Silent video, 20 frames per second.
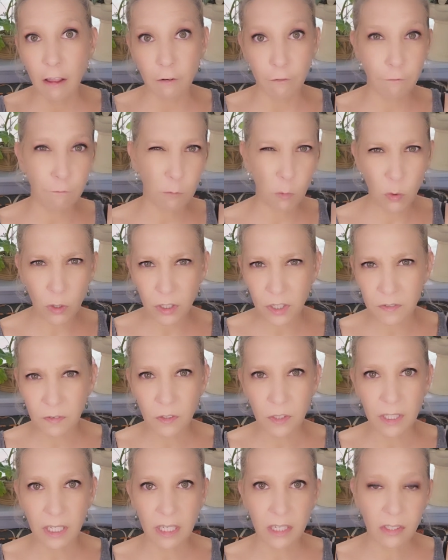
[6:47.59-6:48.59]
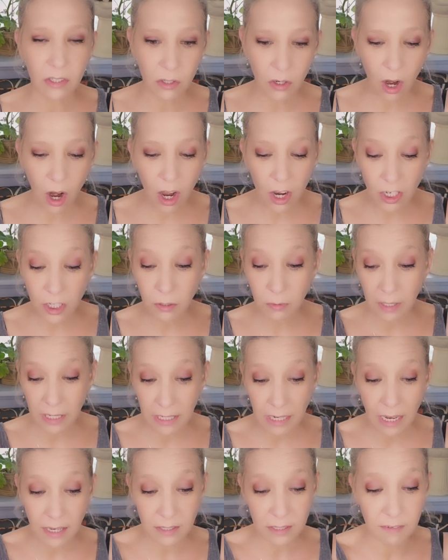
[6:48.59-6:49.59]
forcefulness or
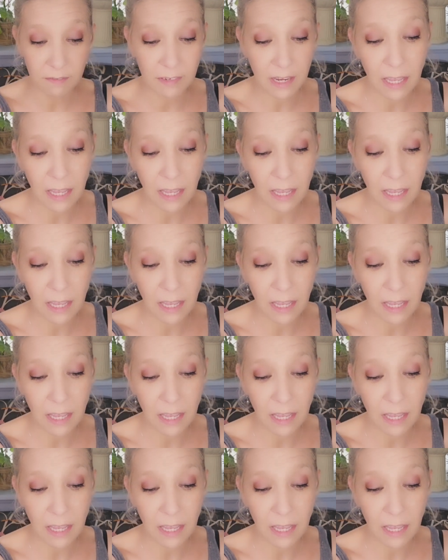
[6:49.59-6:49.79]
arguing as of